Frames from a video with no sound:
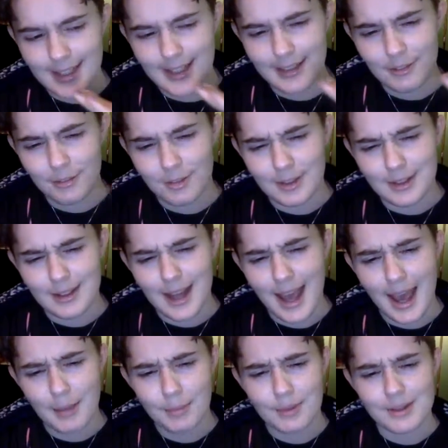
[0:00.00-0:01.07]
if it had
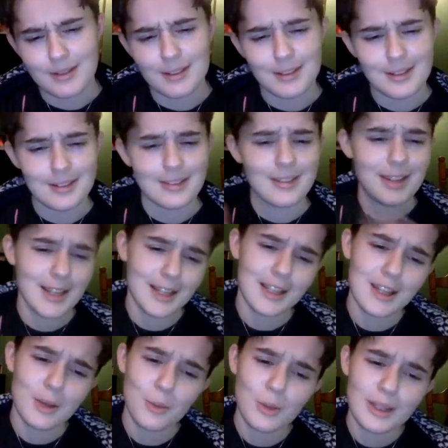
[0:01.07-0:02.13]
happened
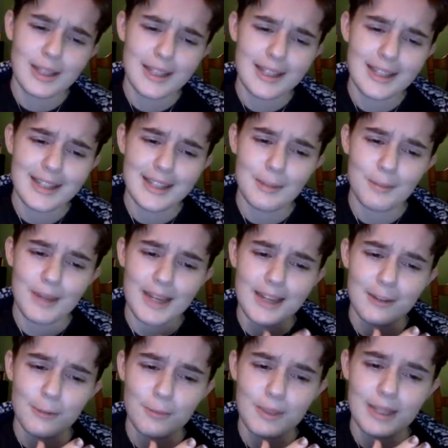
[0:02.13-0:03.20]
continually, he may
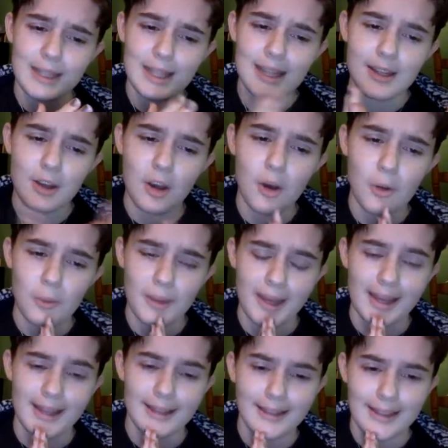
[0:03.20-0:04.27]
have been like,
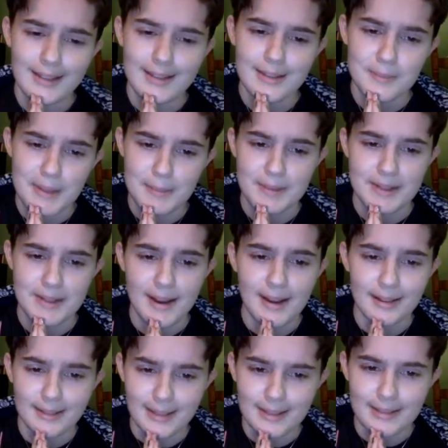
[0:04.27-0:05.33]
"Okay, let's maybe
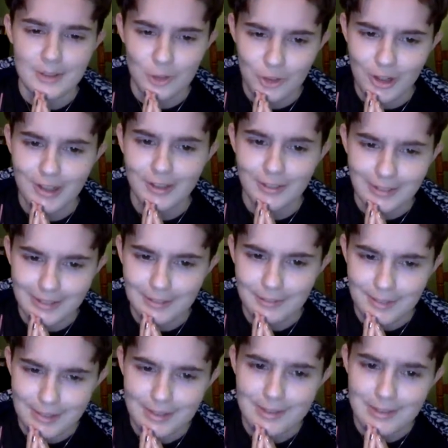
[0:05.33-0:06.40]
not let this child live
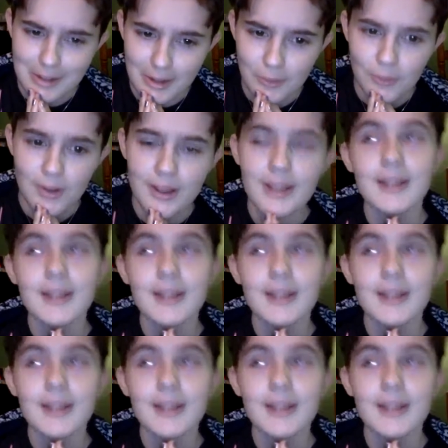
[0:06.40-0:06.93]
in the snow."